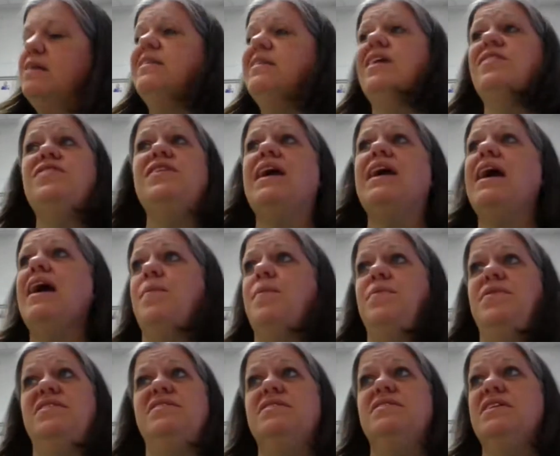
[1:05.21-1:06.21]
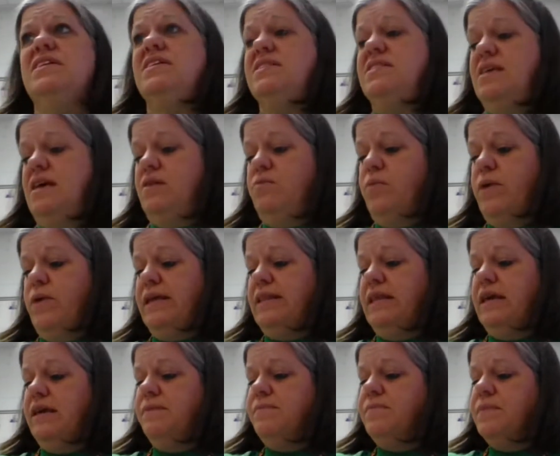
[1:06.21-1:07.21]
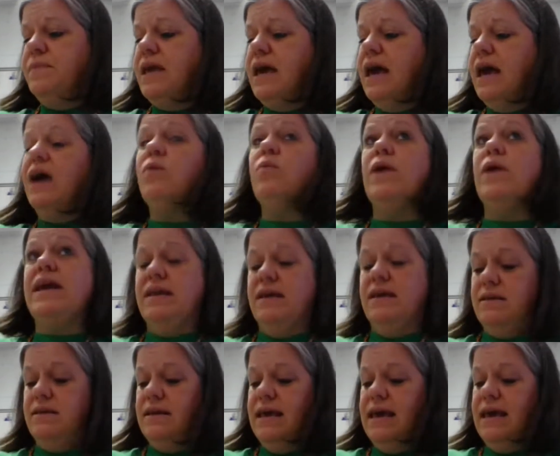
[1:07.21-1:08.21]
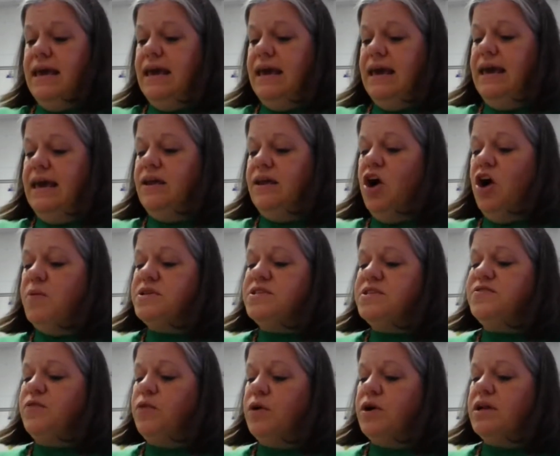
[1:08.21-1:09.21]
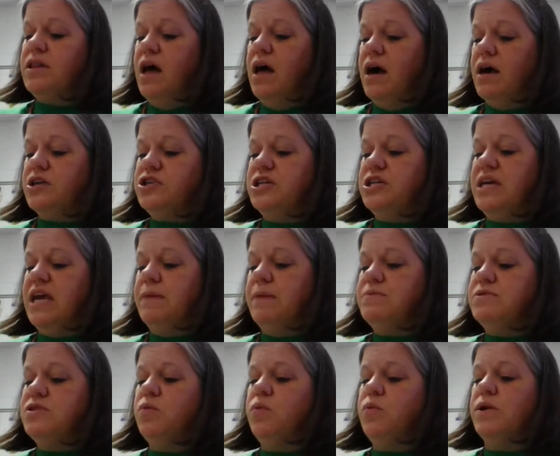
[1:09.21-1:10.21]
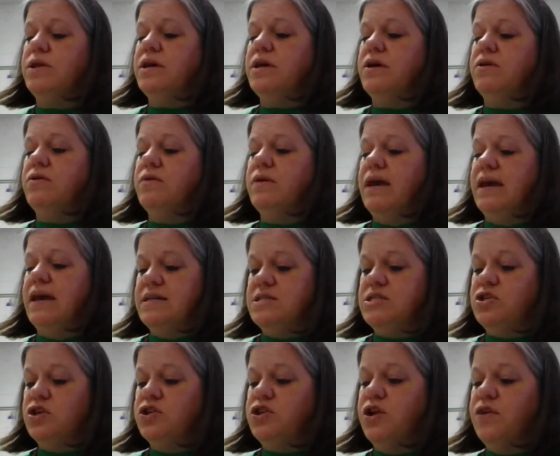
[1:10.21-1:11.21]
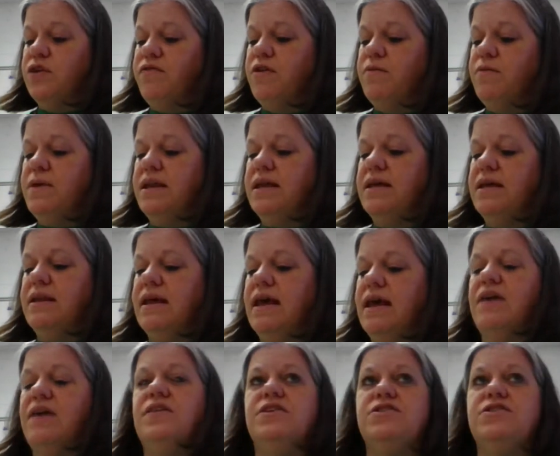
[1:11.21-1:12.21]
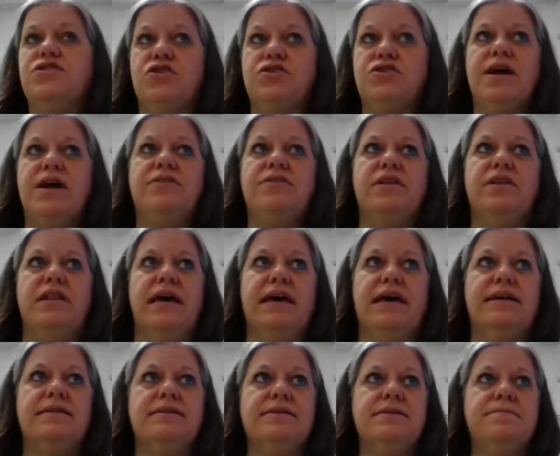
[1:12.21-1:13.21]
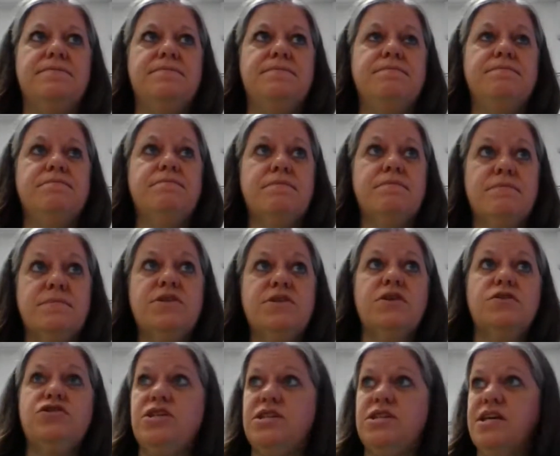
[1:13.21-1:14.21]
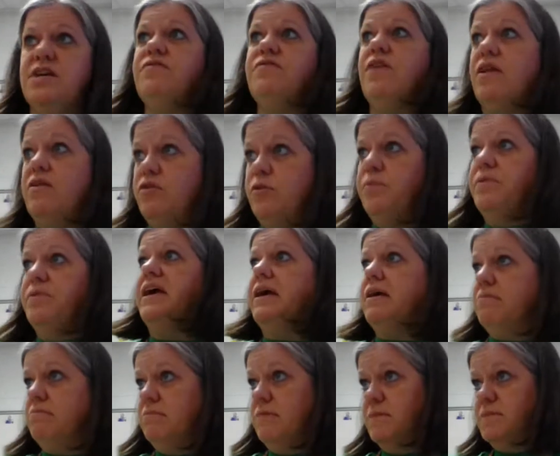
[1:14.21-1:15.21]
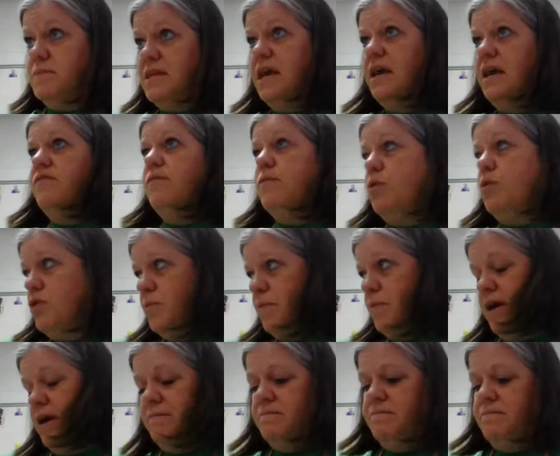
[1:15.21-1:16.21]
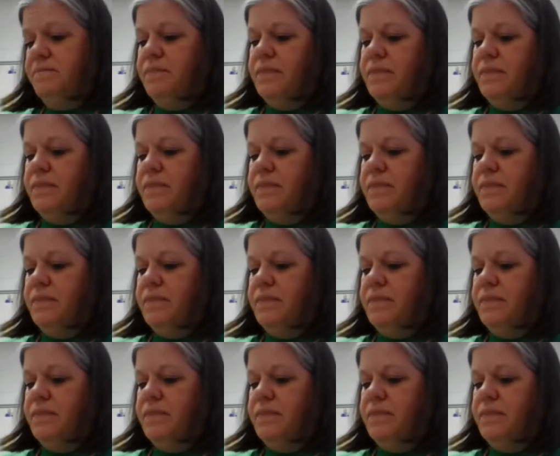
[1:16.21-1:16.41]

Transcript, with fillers: Nothing happened, he said wanly. I waited, and almost four o'clock, she came to the window and stood there for a minute and then turned out the light. So she did follow the plan. I'm safe, I'm going to bed.